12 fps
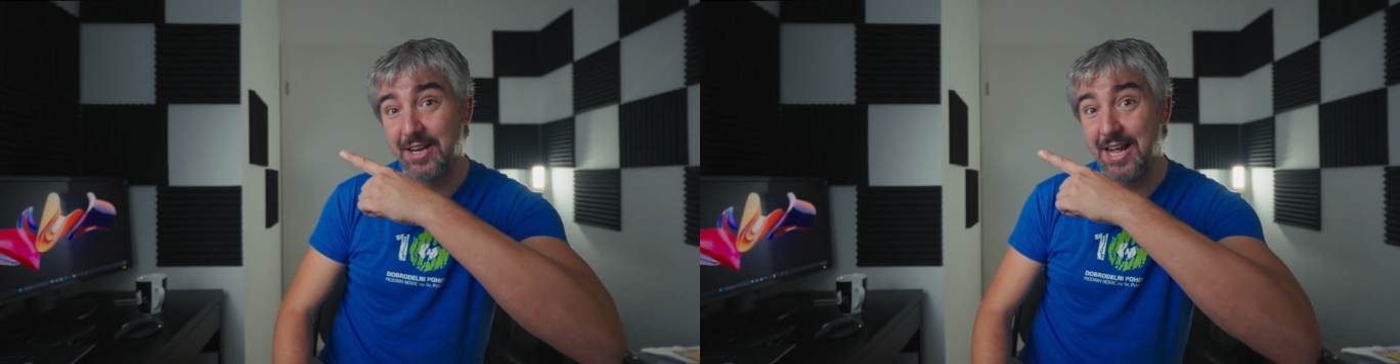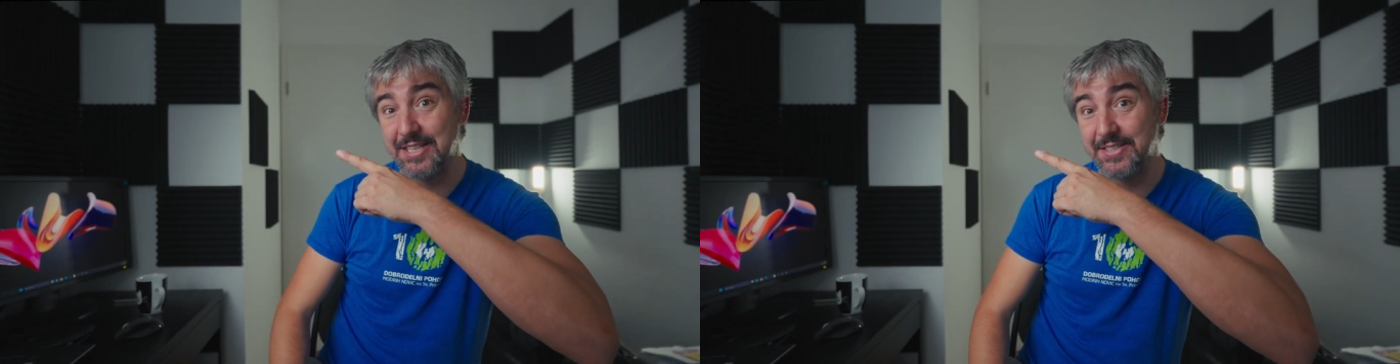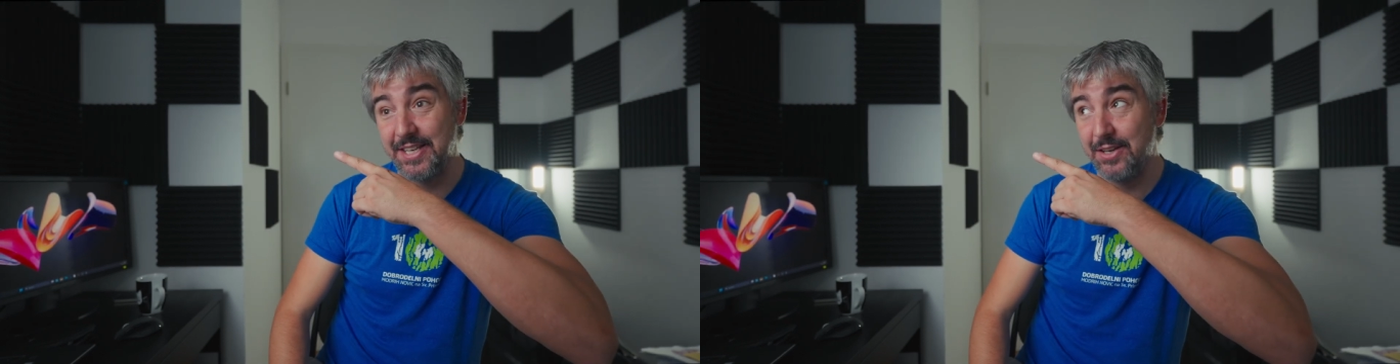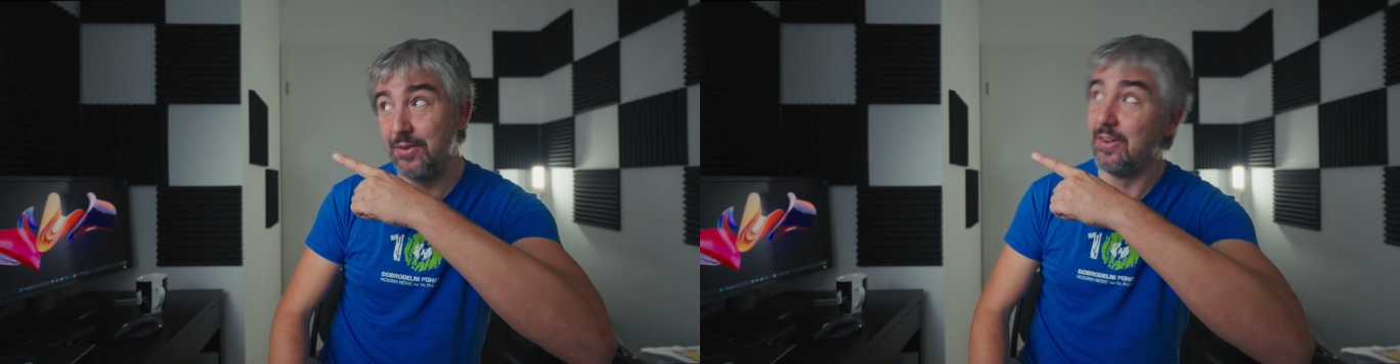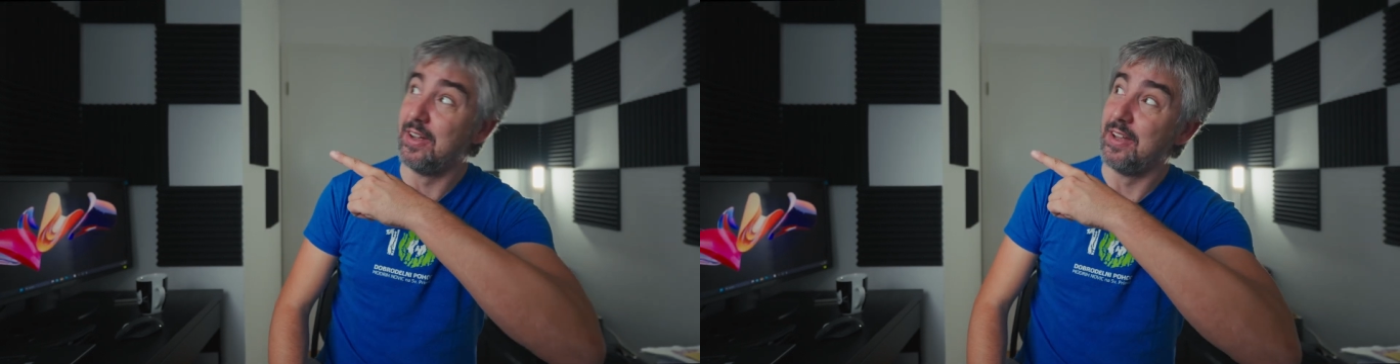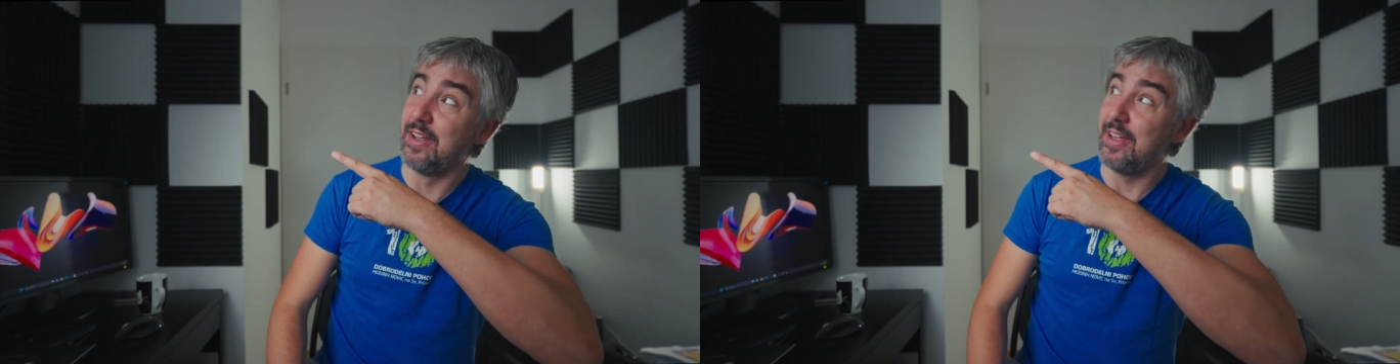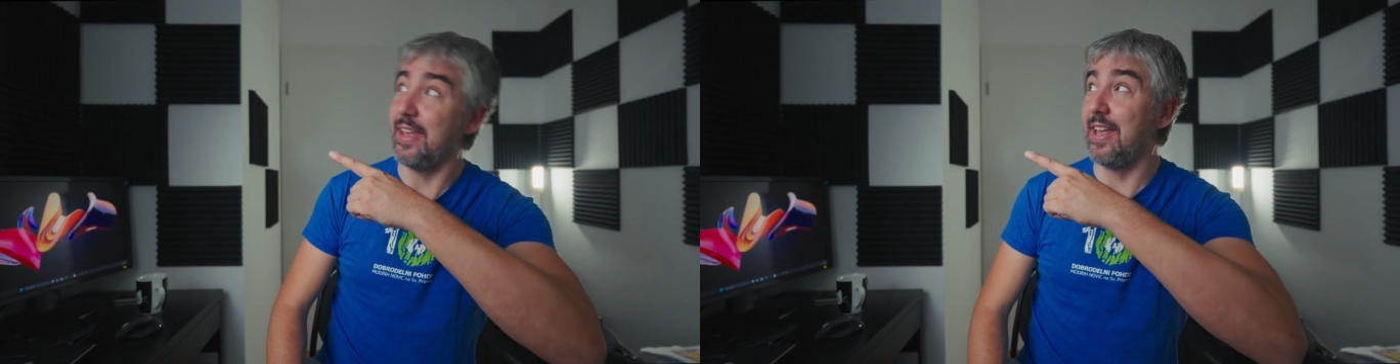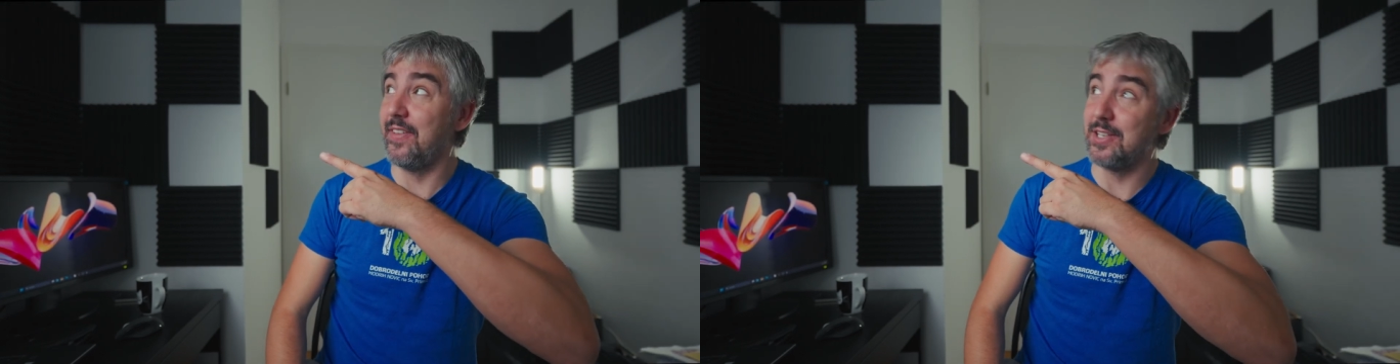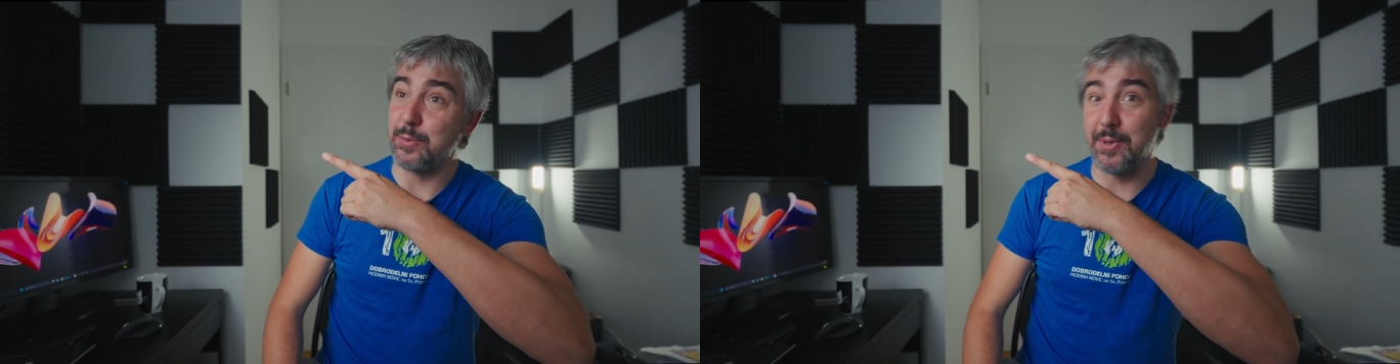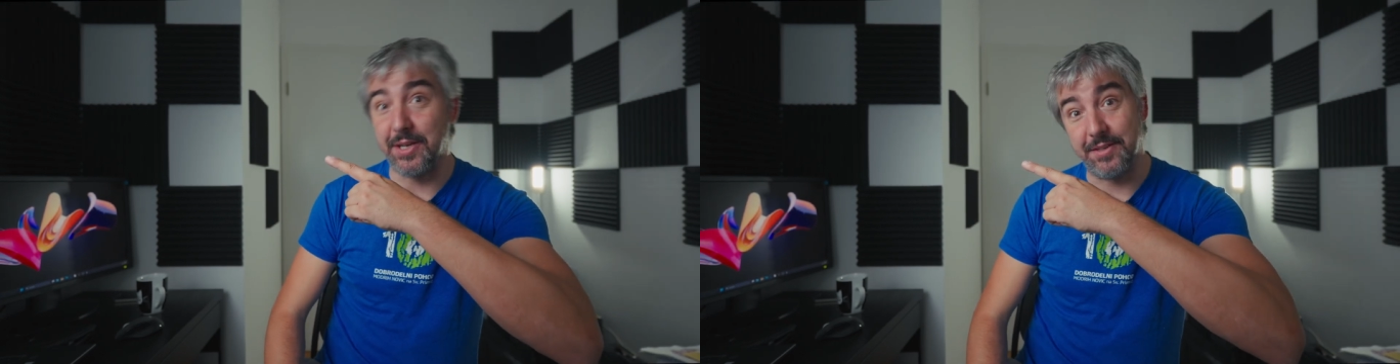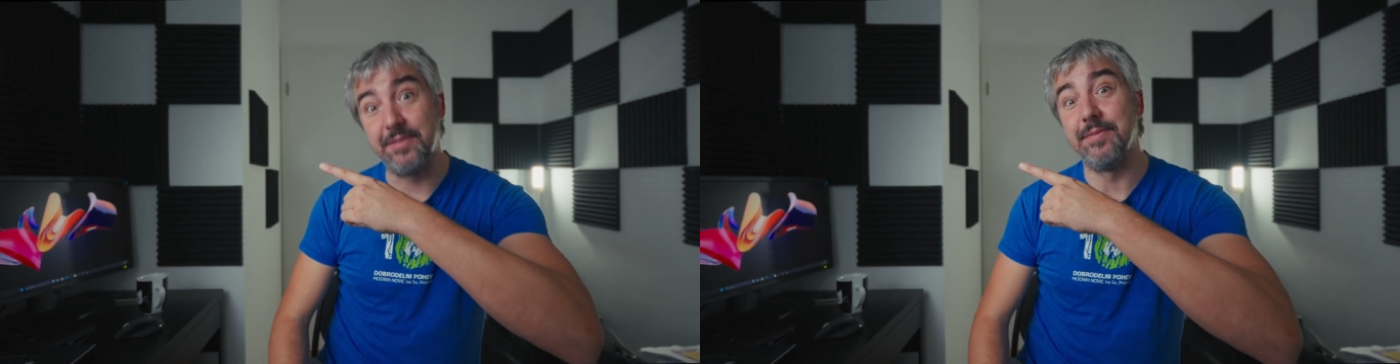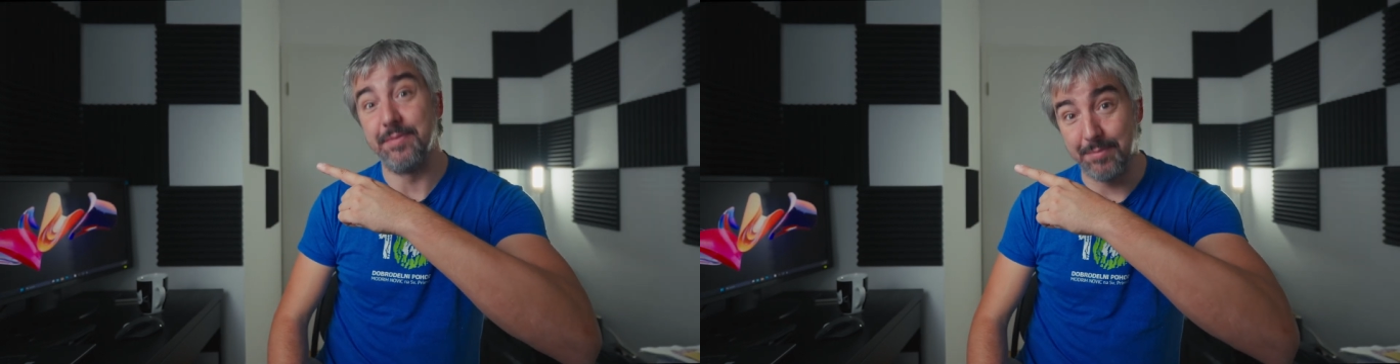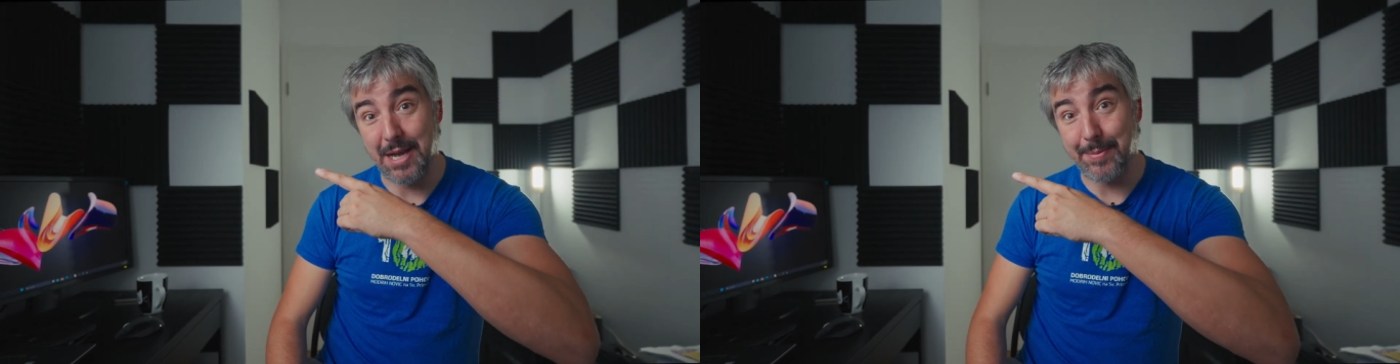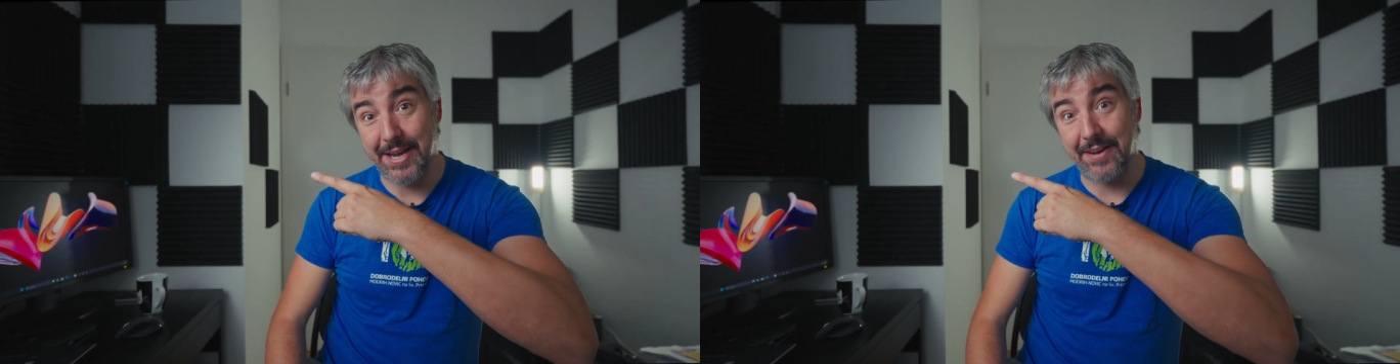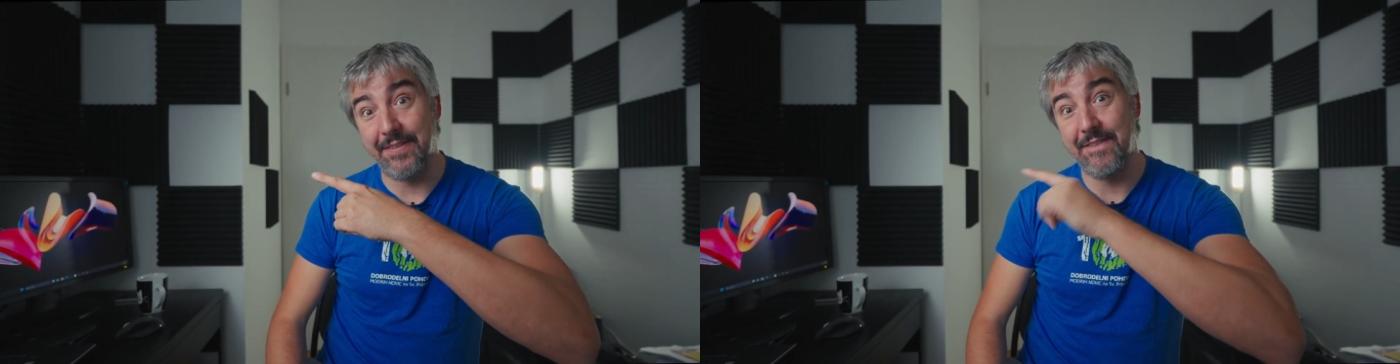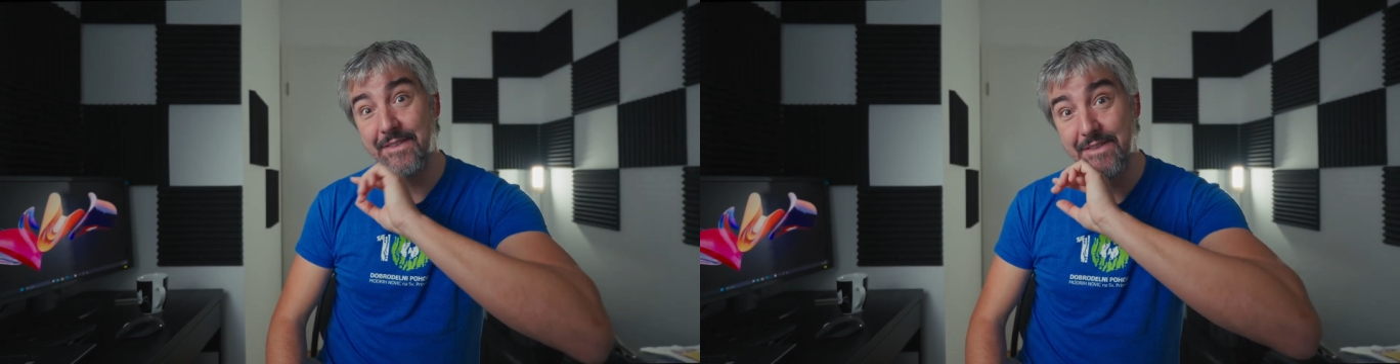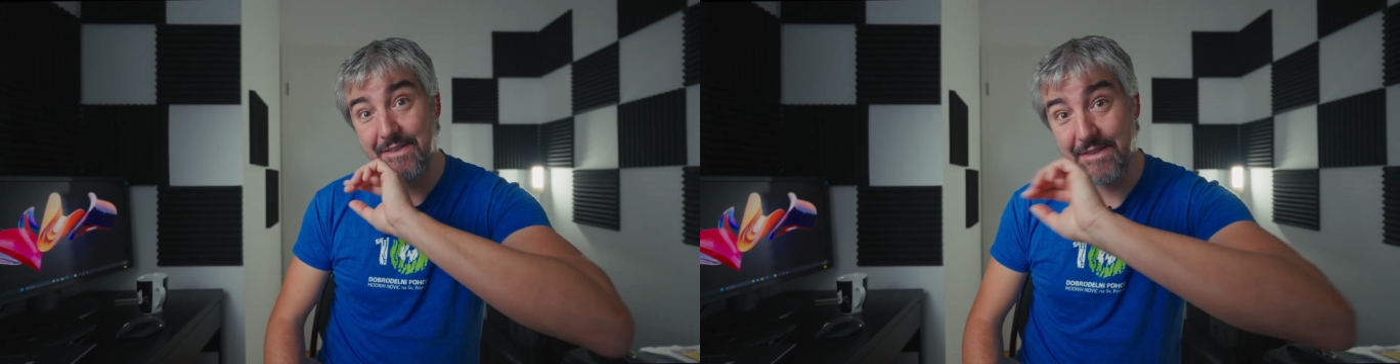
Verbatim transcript: I'll see you in this one. Bye bye.